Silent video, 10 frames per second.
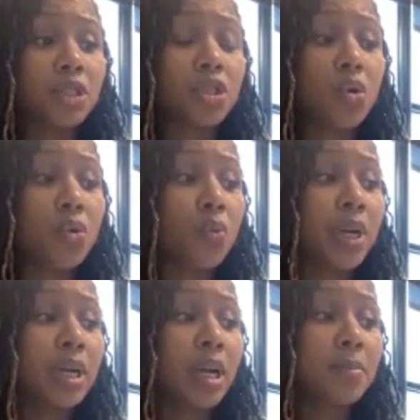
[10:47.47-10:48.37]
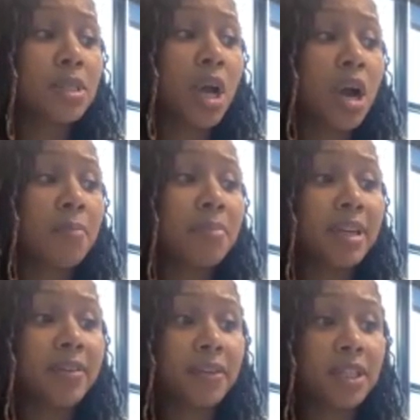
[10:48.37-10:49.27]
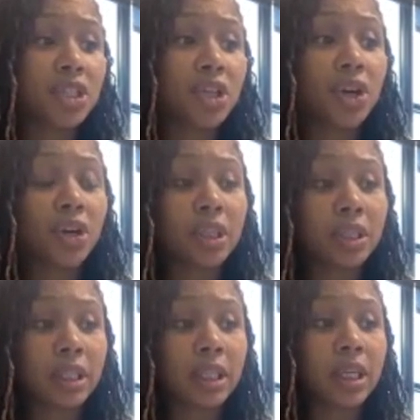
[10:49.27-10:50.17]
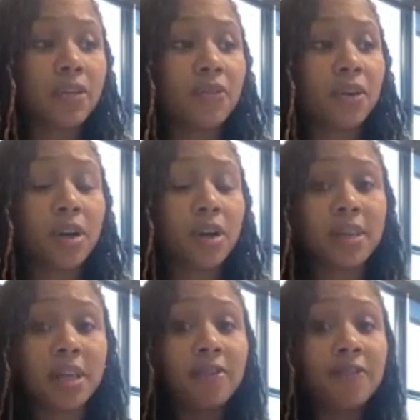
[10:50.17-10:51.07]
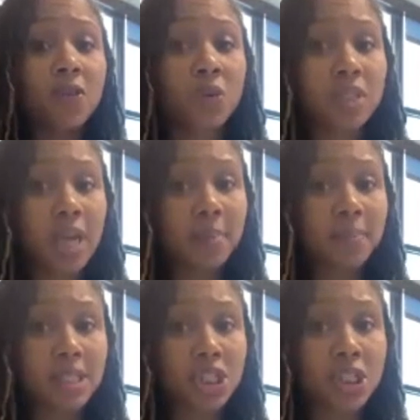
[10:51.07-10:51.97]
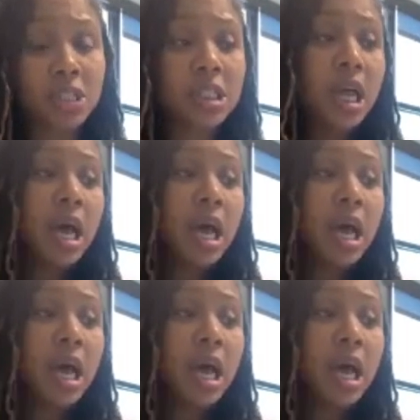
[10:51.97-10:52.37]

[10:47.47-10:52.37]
So when it comes to our benefits currently for the full-time positions,